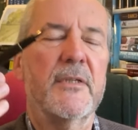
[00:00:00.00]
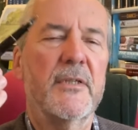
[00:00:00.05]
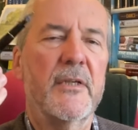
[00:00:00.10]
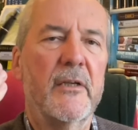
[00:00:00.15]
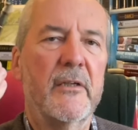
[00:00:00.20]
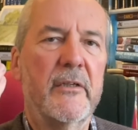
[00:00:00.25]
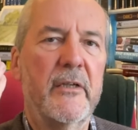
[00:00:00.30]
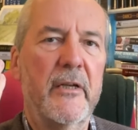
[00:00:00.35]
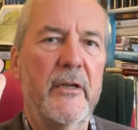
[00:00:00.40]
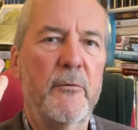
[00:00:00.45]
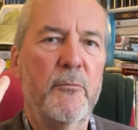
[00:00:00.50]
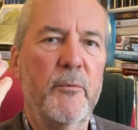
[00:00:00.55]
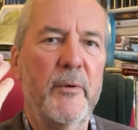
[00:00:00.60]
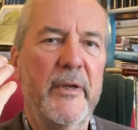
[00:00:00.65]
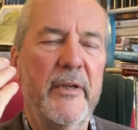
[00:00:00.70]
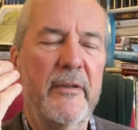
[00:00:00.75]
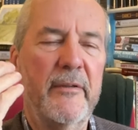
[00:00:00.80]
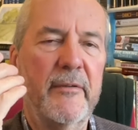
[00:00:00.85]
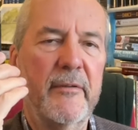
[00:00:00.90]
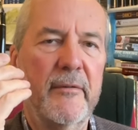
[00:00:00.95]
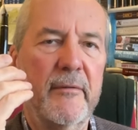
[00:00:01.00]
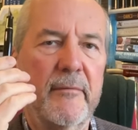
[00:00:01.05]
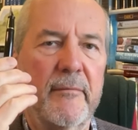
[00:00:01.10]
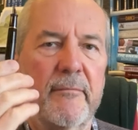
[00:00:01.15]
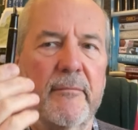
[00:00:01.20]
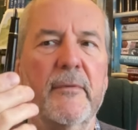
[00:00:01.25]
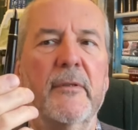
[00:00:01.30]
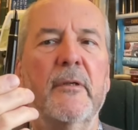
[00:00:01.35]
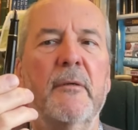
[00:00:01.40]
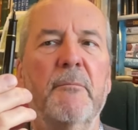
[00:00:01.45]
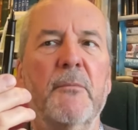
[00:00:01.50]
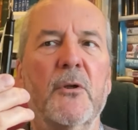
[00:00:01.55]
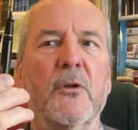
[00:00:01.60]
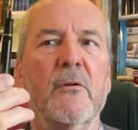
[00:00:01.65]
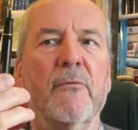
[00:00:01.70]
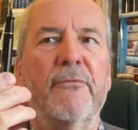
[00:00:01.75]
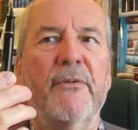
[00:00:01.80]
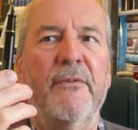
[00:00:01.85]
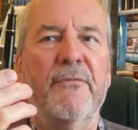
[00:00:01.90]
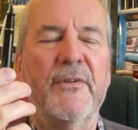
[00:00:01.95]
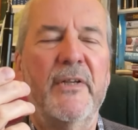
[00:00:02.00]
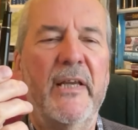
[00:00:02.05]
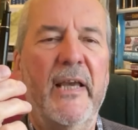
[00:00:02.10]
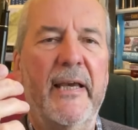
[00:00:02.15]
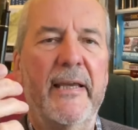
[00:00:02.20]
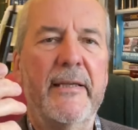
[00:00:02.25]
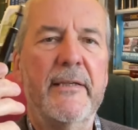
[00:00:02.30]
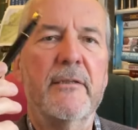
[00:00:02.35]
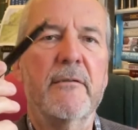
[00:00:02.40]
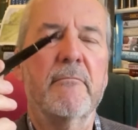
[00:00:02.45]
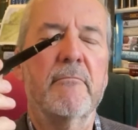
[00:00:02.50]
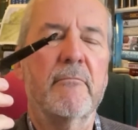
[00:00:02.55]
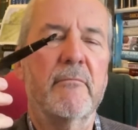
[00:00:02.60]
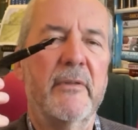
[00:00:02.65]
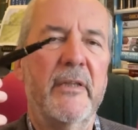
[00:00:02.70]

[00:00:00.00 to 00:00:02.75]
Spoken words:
certainly with Model 58,